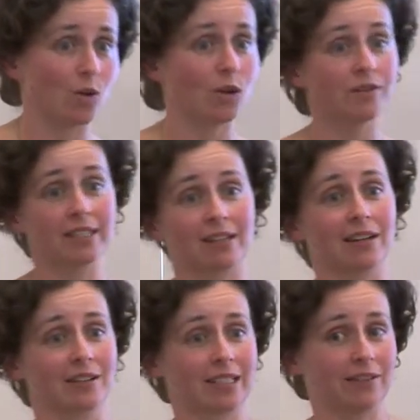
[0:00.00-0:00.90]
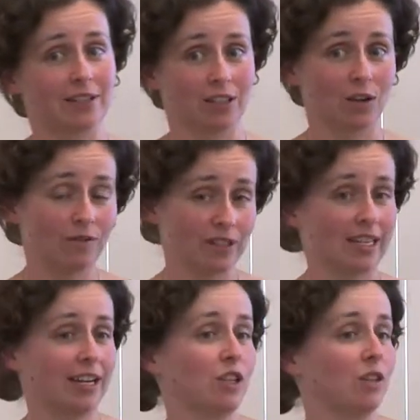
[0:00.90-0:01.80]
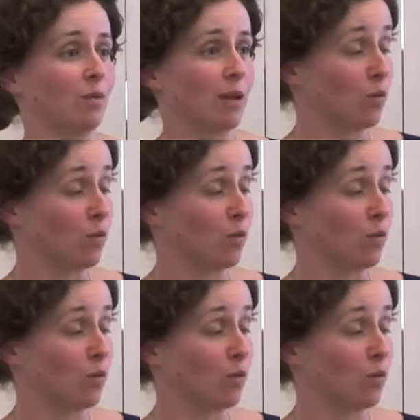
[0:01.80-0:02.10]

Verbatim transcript: All of this kind of stuff. It's a conversation that we